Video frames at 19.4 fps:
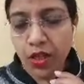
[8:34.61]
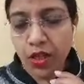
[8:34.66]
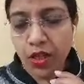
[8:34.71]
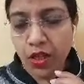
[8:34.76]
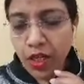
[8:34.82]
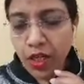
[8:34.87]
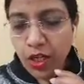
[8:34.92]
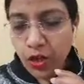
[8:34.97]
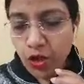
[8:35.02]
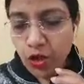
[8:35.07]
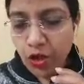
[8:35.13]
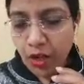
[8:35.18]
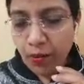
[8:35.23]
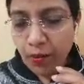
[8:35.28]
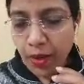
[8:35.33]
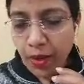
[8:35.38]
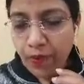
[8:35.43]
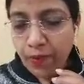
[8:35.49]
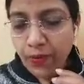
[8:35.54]
Sharma.
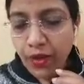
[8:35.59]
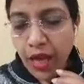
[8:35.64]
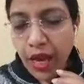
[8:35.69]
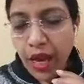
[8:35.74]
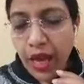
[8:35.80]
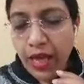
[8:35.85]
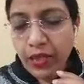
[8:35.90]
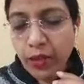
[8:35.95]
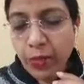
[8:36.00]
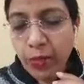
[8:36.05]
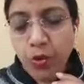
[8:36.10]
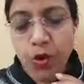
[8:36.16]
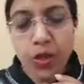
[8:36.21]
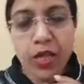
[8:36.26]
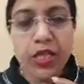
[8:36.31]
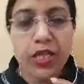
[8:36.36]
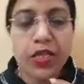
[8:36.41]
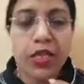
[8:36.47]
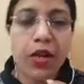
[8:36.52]
And the police,
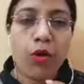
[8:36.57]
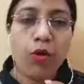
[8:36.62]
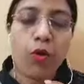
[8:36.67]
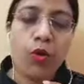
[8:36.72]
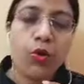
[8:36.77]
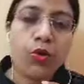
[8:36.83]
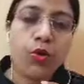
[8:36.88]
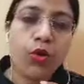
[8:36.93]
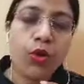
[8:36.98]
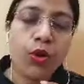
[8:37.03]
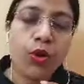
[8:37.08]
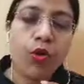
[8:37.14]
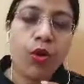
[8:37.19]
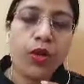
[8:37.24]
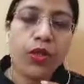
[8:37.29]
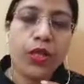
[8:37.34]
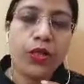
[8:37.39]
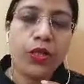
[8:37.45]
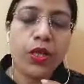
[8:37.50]
they also recorded the
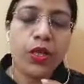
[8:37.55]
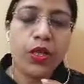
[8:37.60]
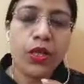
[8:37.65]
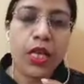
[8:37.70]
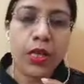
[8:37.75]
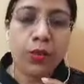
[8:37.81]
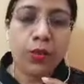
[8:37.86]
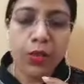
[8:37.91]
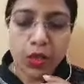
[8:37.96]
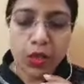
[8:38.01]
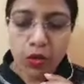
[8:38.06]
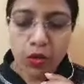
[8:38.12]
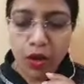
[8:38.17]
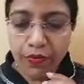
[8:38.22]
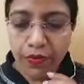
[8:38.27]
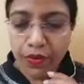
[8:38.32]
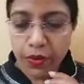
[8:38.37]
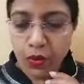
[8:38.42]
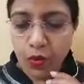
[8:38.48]
statements of
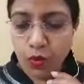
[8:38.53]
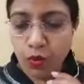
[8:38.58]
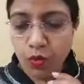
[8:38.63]
two